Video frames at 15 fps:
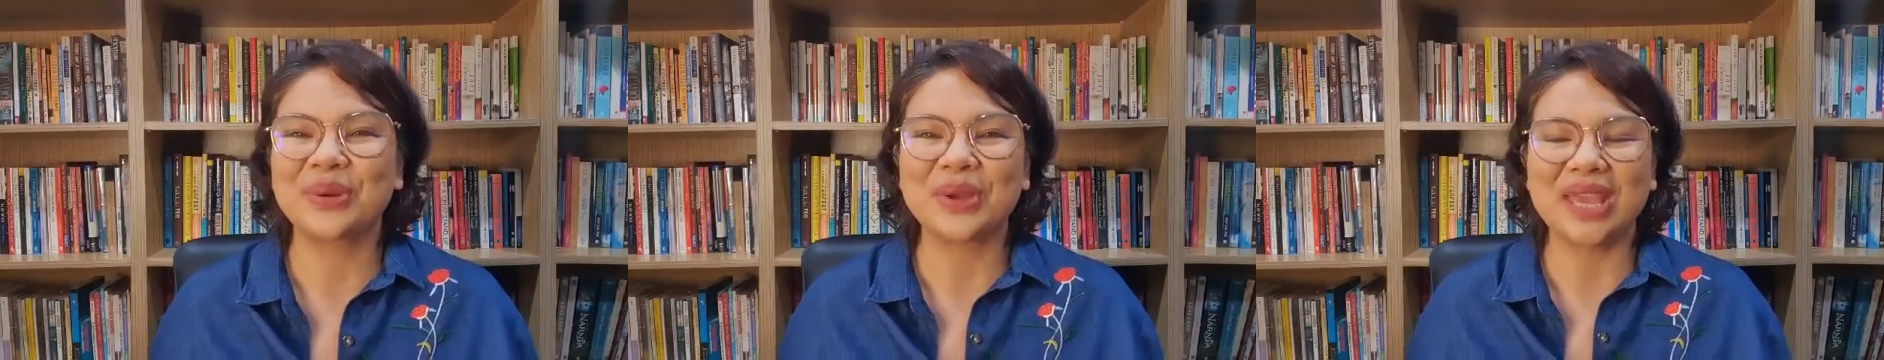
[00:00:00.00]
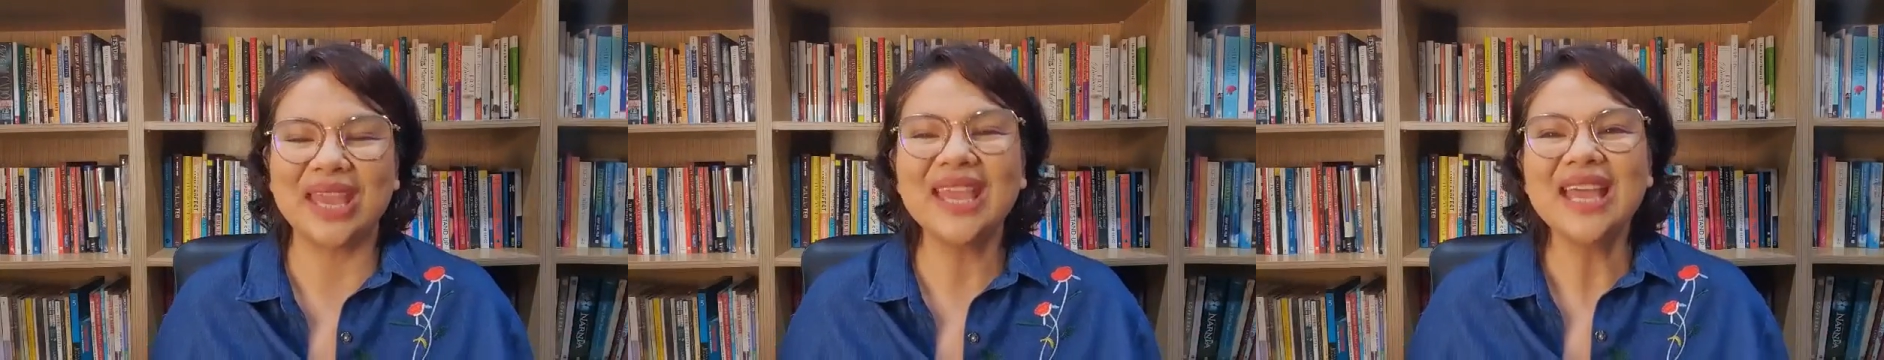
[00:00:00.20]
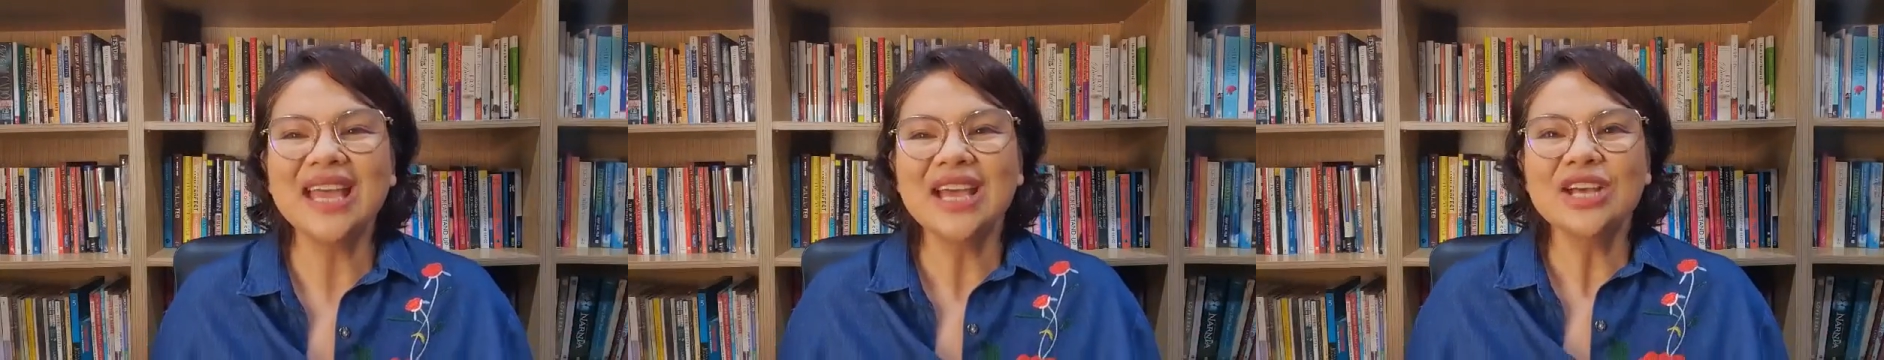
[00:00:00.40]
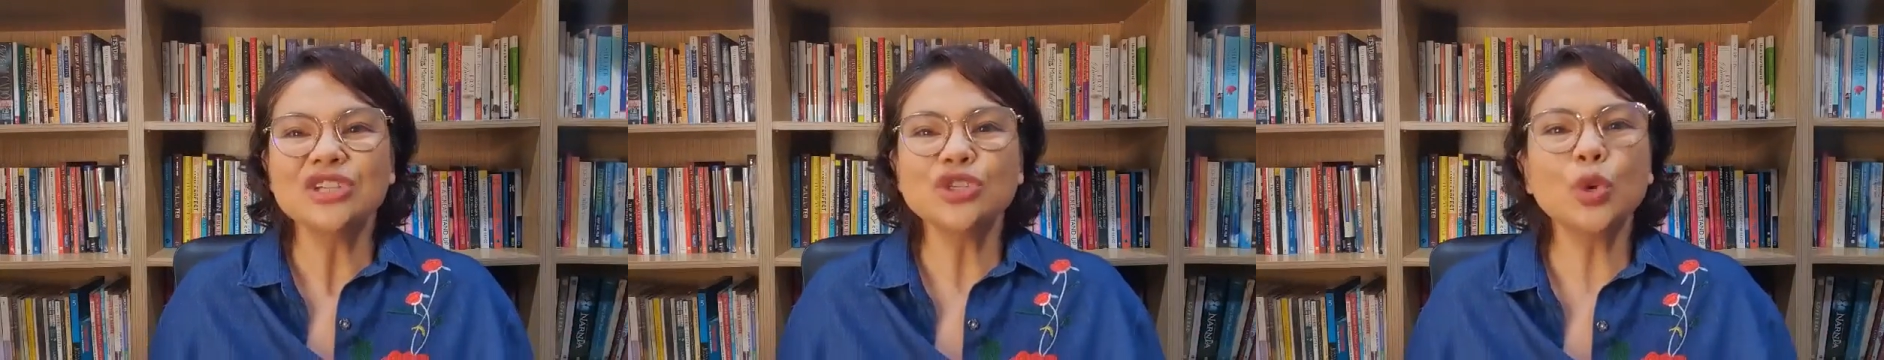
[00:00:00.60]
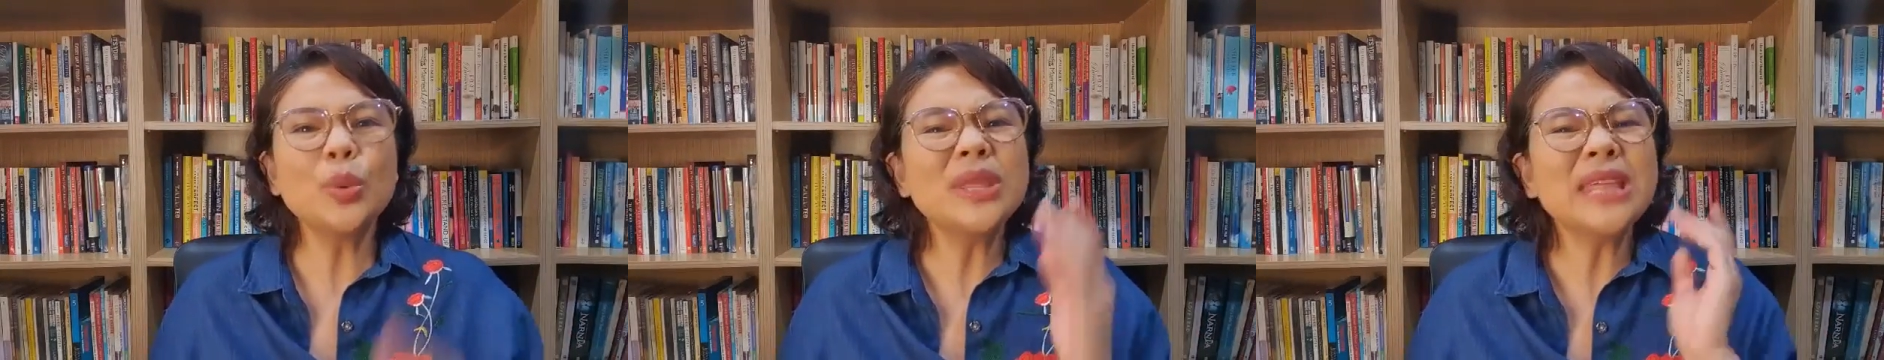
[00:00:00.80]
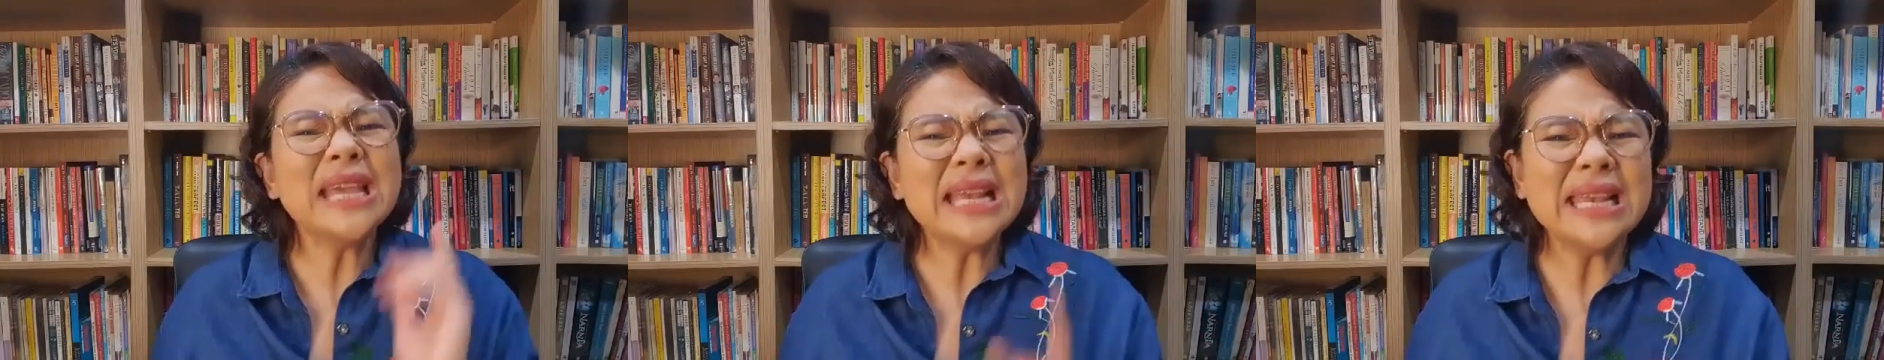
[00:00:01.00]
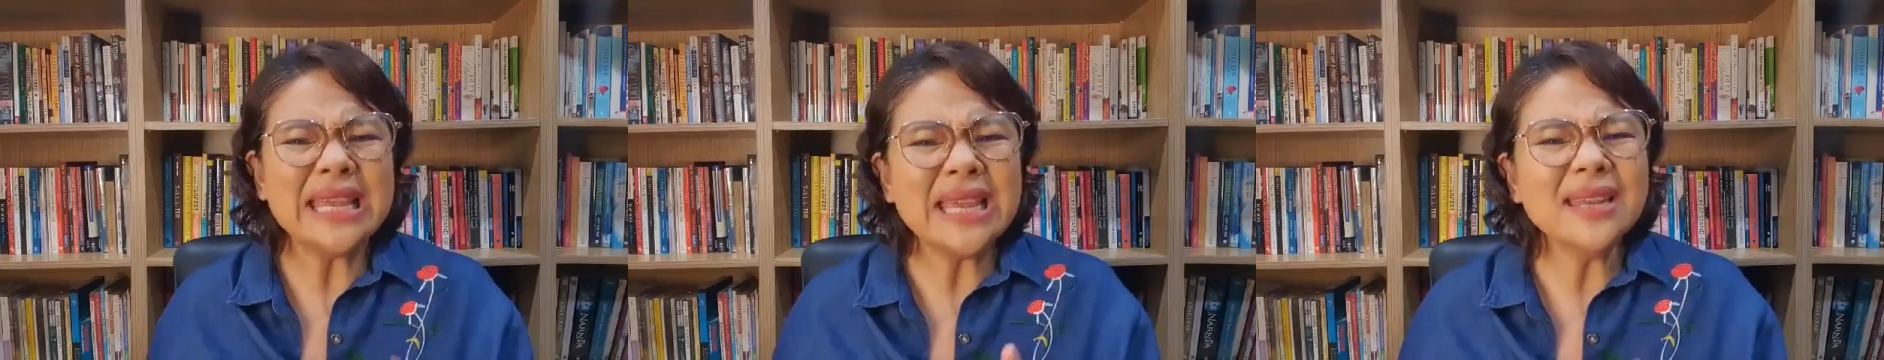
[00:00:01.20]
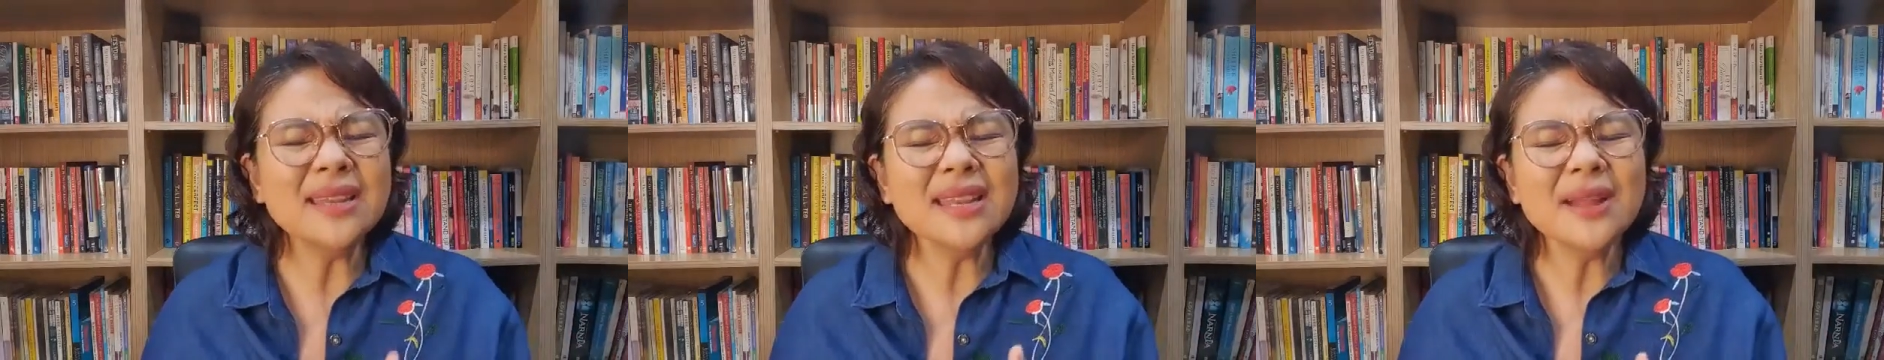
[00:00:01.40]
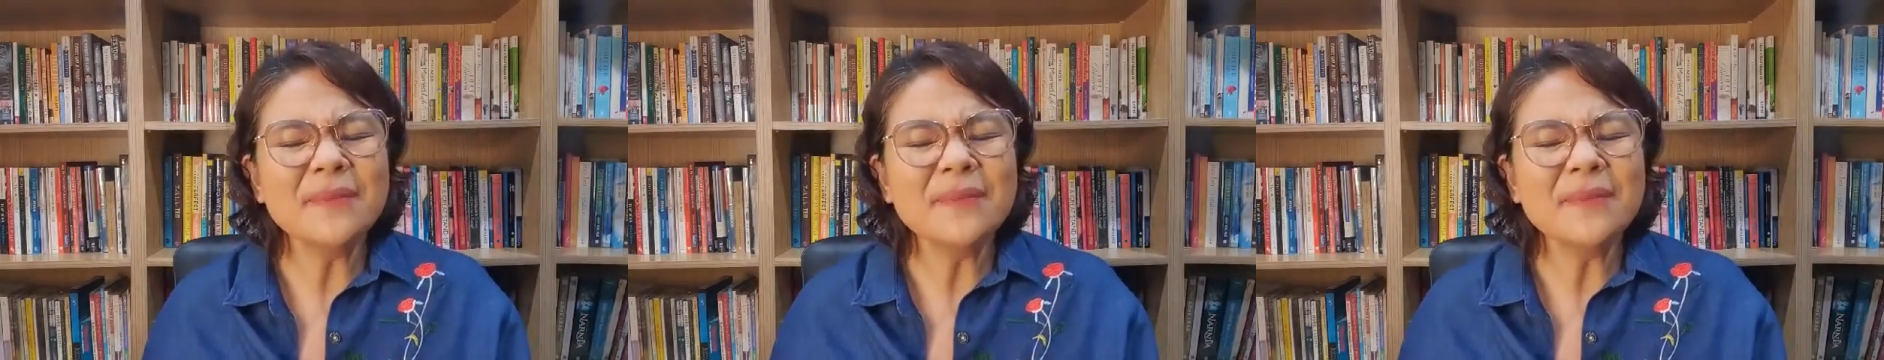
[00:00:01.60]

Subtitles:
Okay, so with Helene,